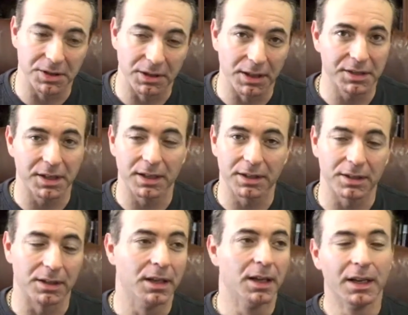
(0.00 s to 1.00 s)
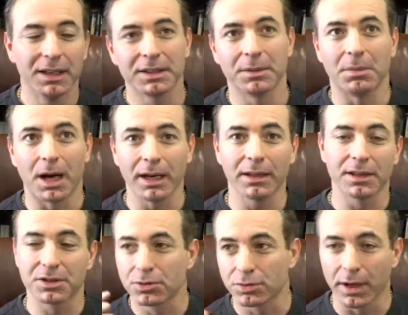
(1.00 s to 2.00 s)
and listening to
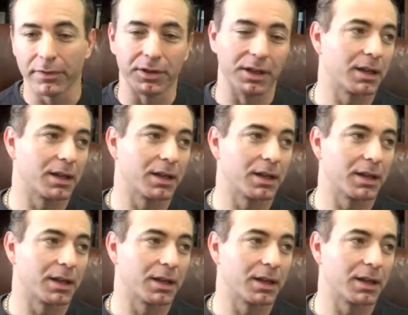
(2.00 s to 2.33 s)
mindless drivel